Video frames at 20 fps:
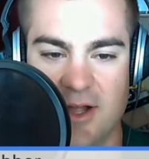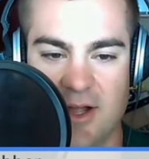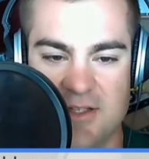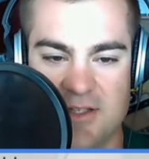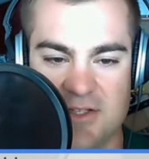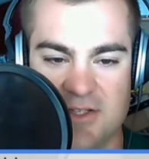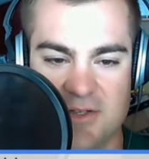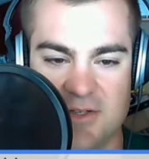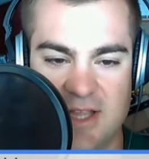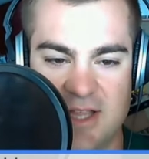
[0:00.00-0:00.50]
So
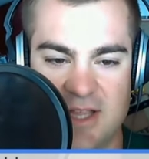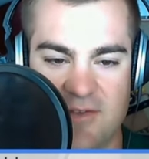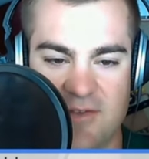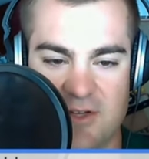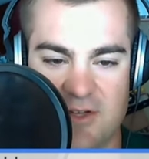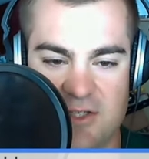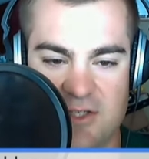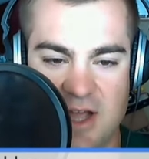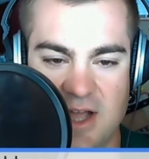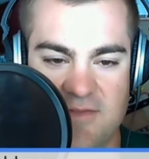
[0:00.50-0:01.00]
it's like
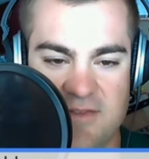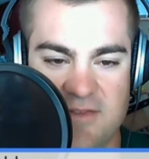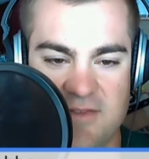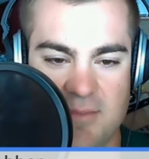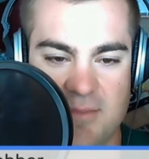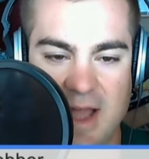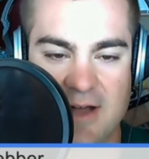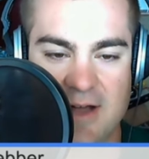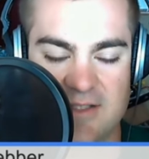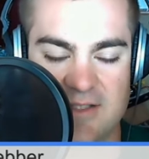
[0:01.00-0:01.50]
tough to
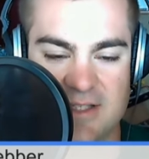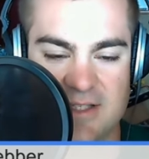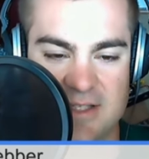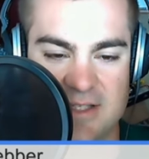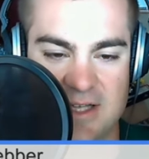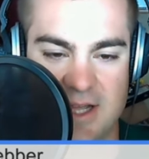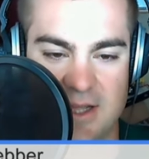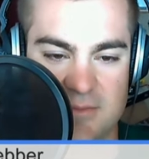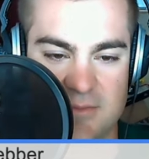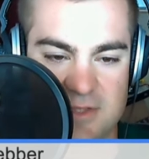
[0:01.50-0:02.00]
balance at
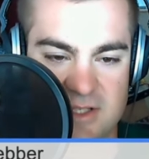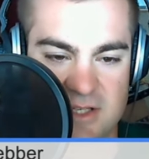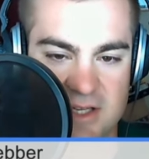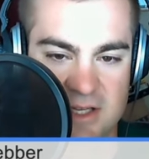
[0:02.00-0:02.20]
times